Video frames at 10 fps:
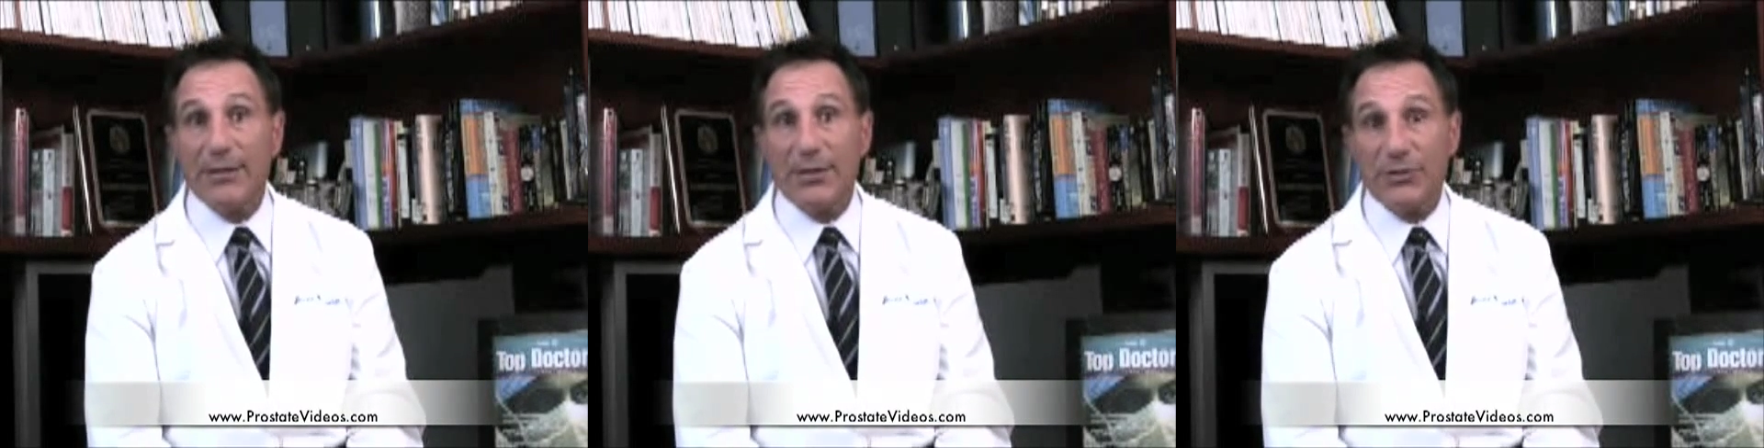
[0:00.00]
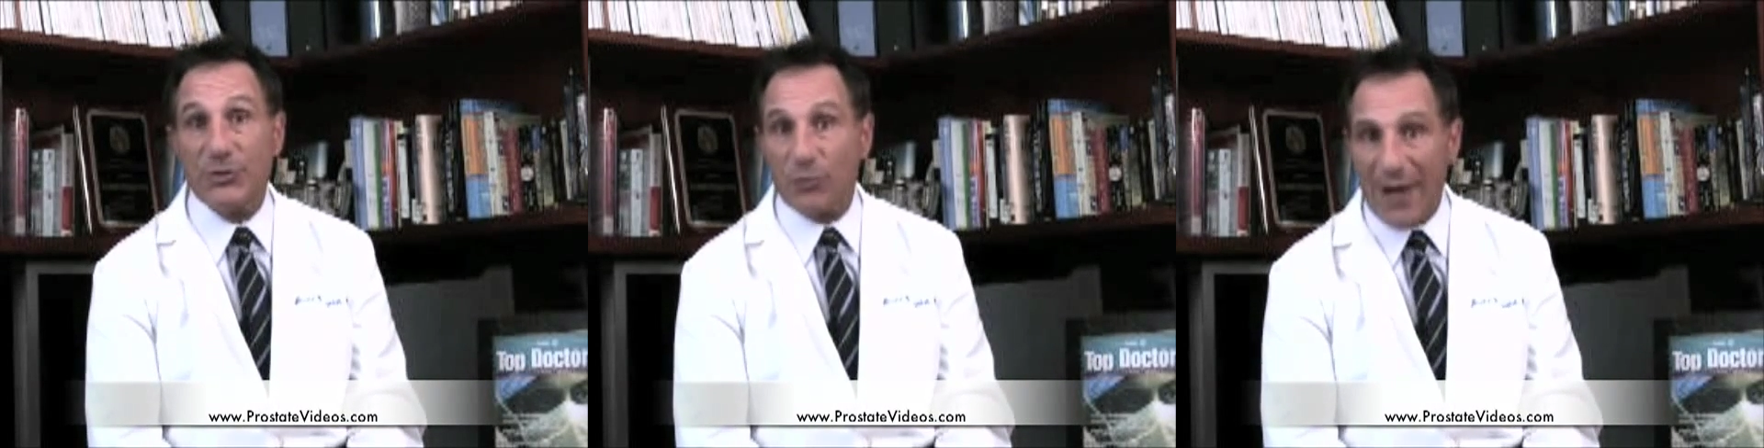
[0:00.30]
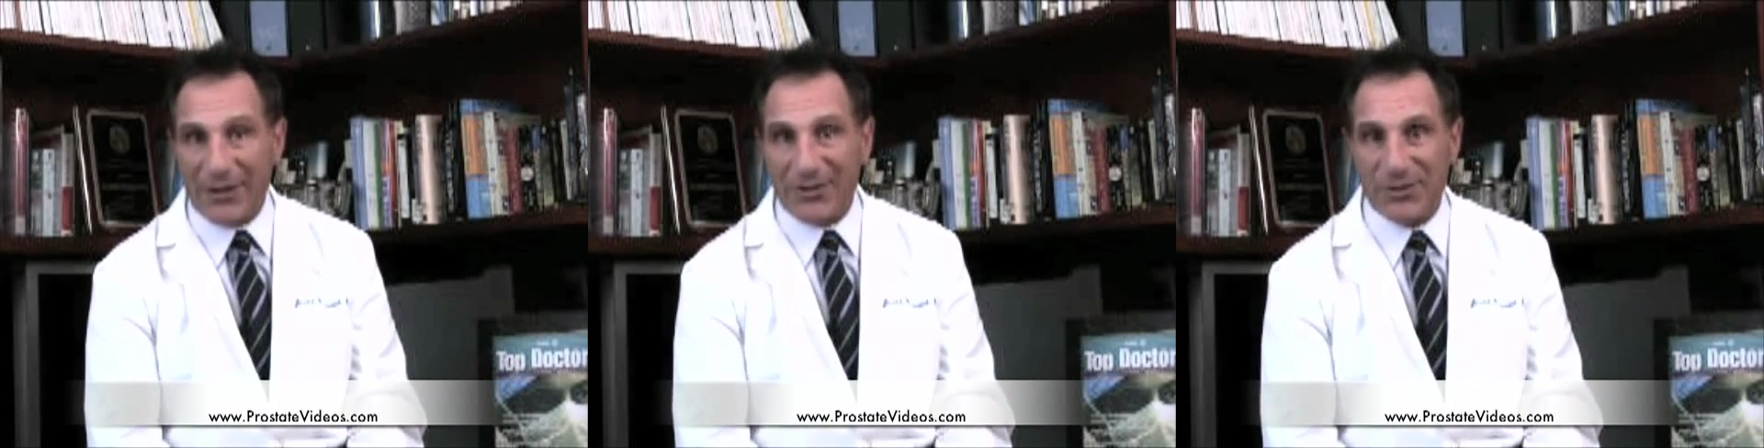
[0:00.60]
the
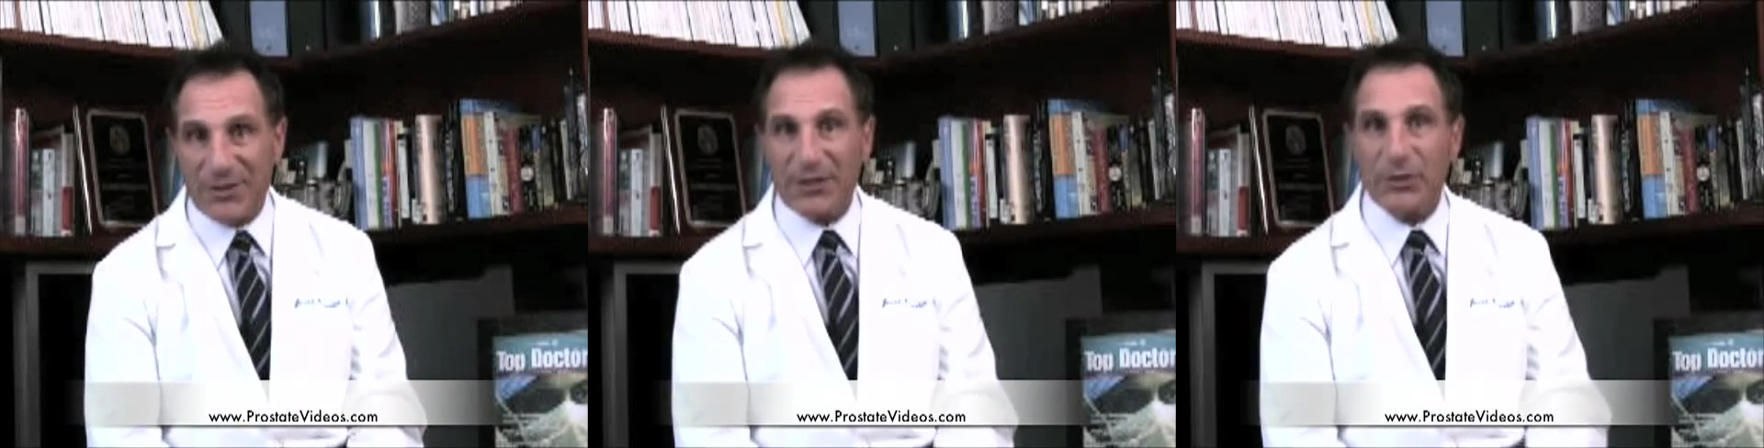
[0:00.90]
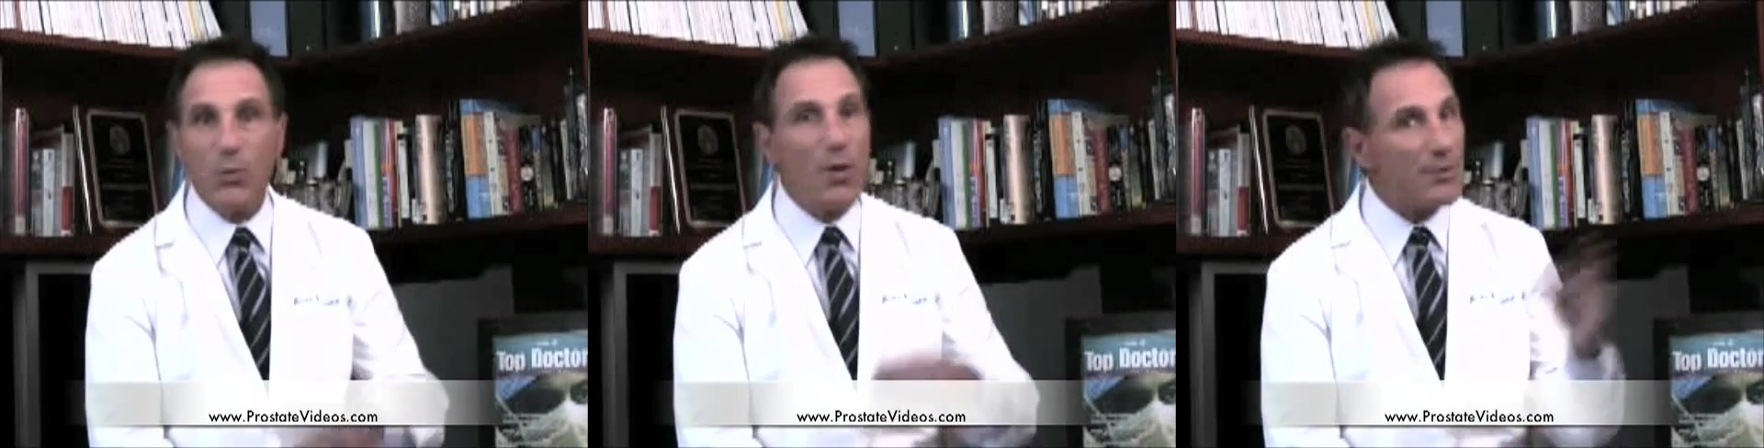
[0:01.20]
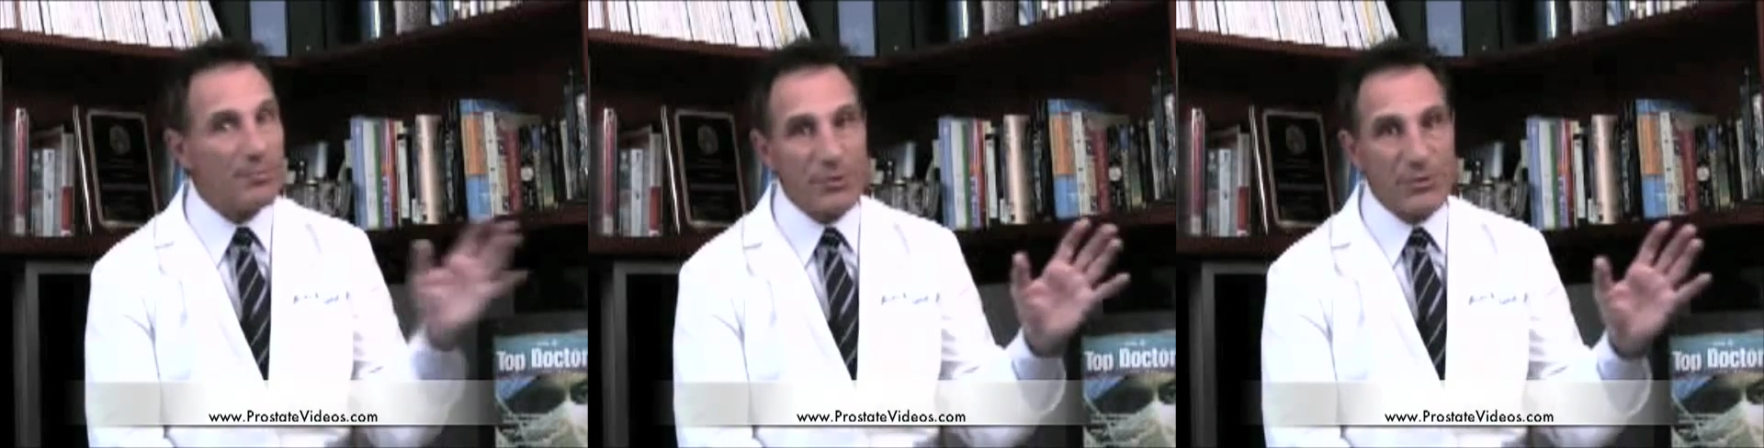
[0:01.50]
direction that you want
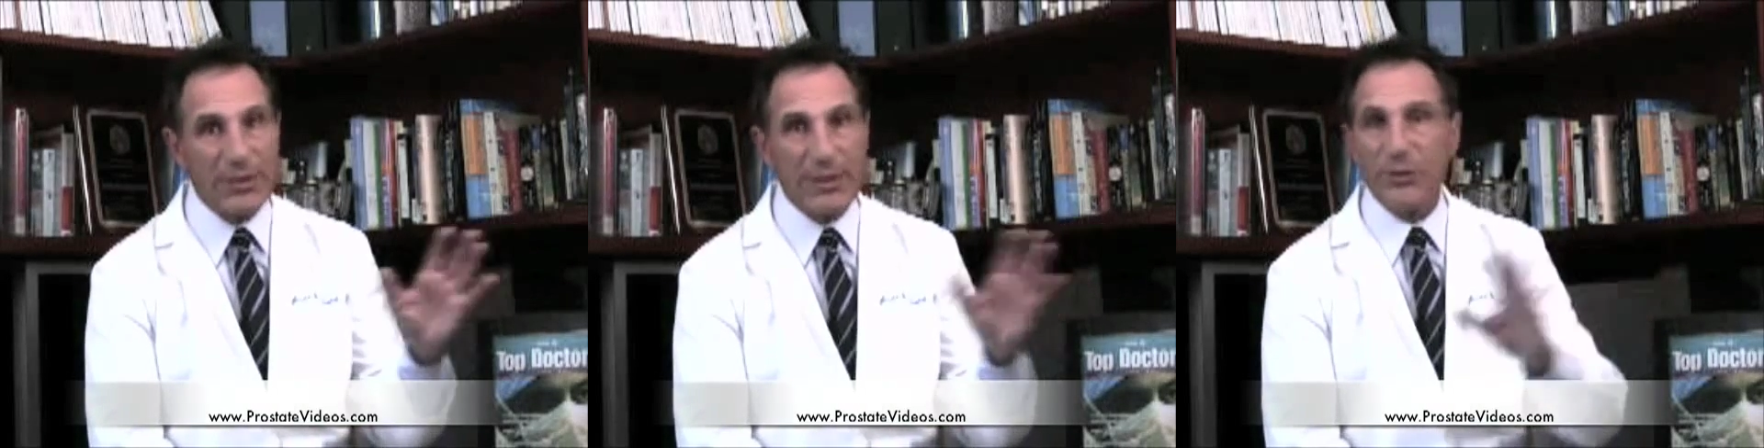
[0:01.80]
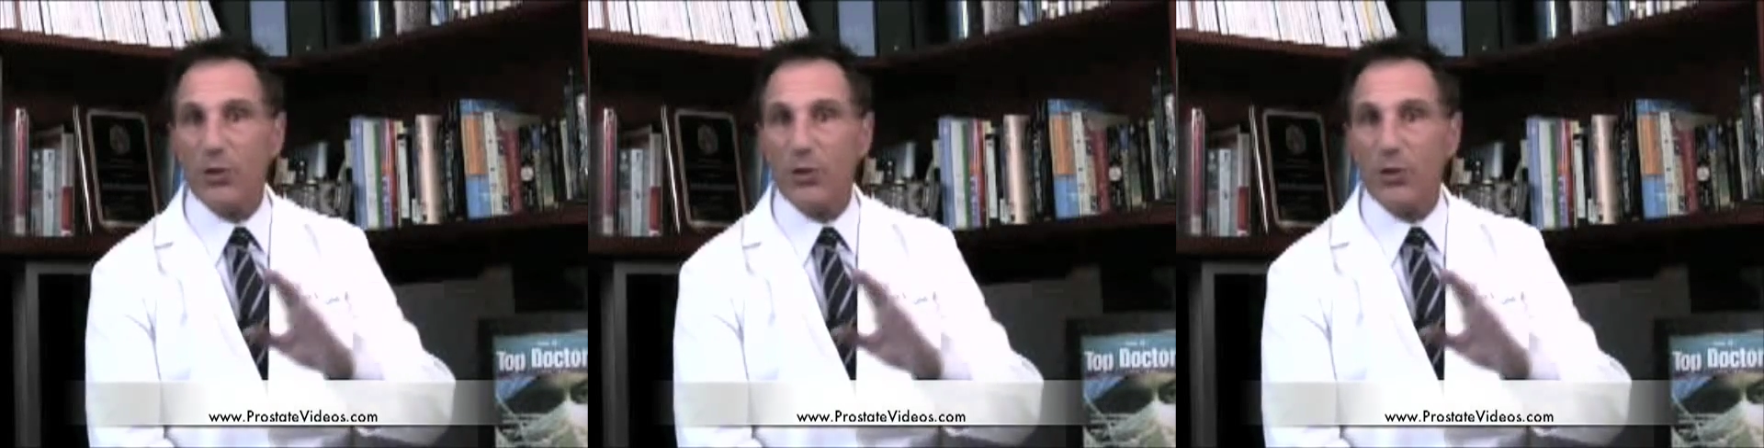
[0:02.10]
to proceed